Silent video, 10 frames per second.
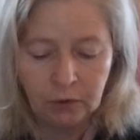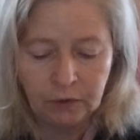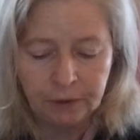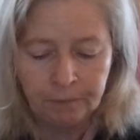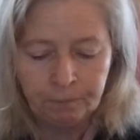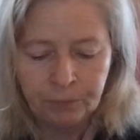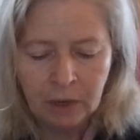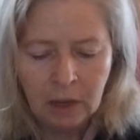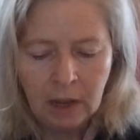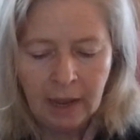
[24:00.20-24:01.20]
post it.
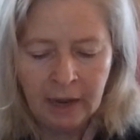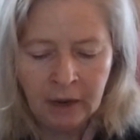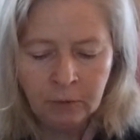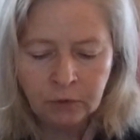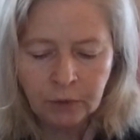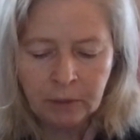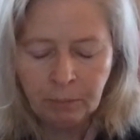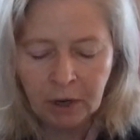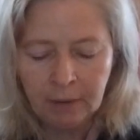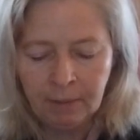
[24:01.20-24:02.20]
And it was
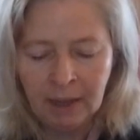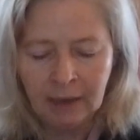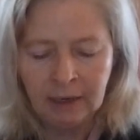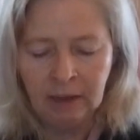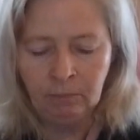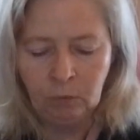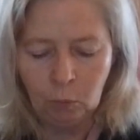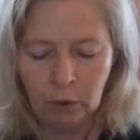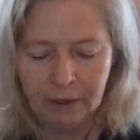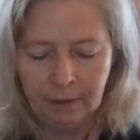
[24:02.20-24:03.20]
written by a man named
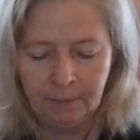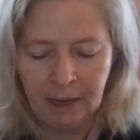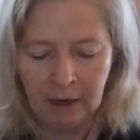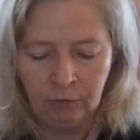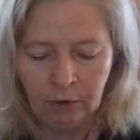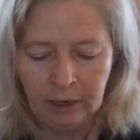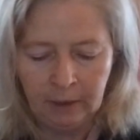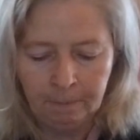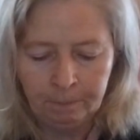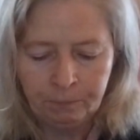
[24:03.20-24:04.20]
William
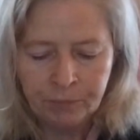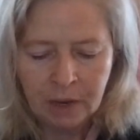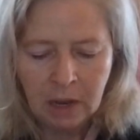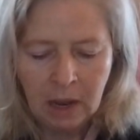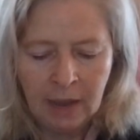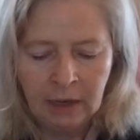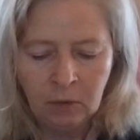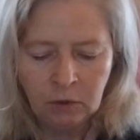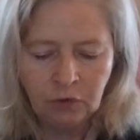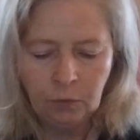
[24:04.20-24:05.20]
Henry. And
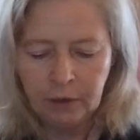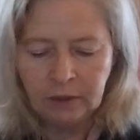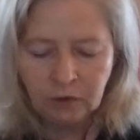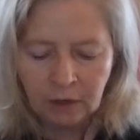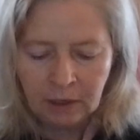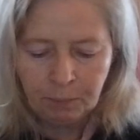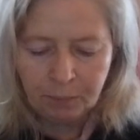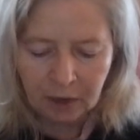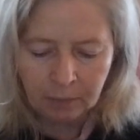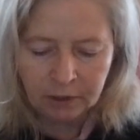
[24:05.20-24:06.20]
it was originally
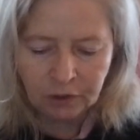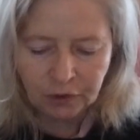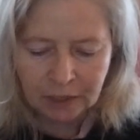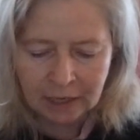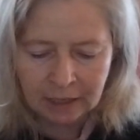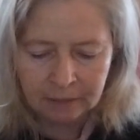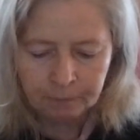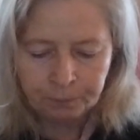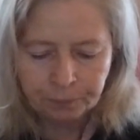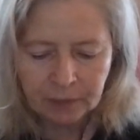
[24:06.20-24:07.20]
published
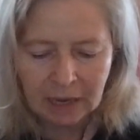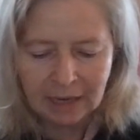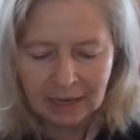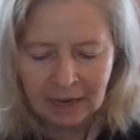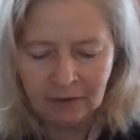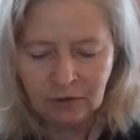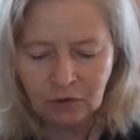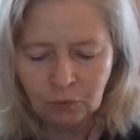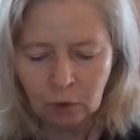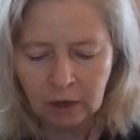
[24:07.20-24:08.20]
in
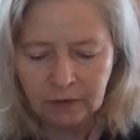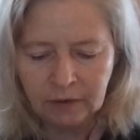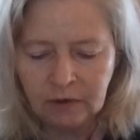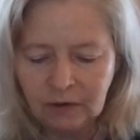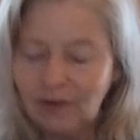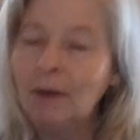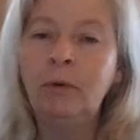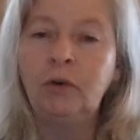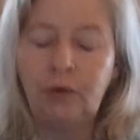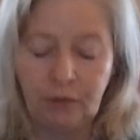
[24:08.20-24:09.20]
Atlantis Rising,
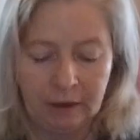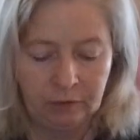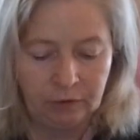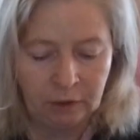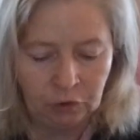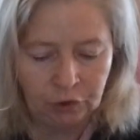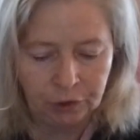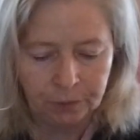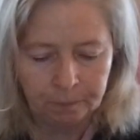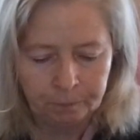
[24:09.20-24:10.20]
December two thousand
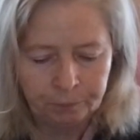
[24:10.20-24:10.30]
two.